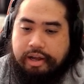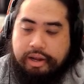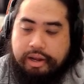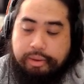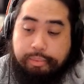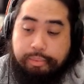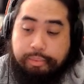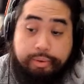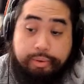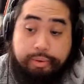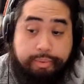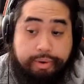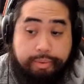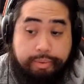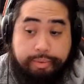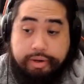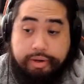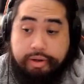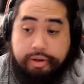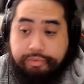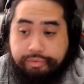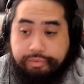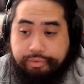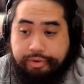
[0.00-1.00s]
1 rare
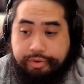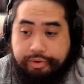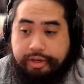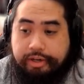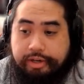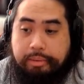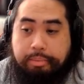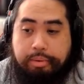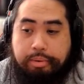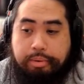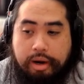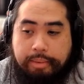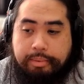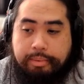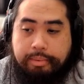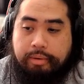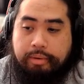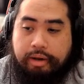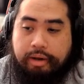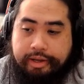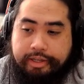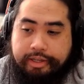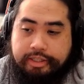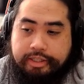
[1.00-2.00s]
recovery. The problem
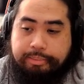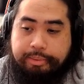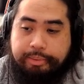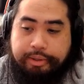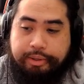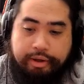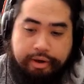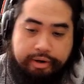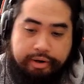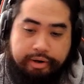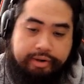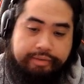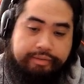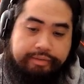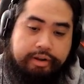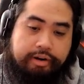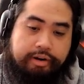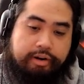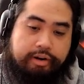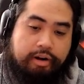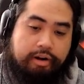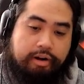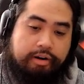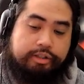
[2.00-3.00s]
lies beyond if
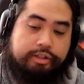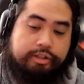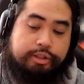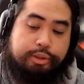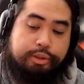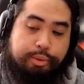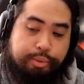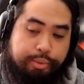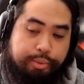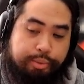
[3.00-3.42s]
there are 2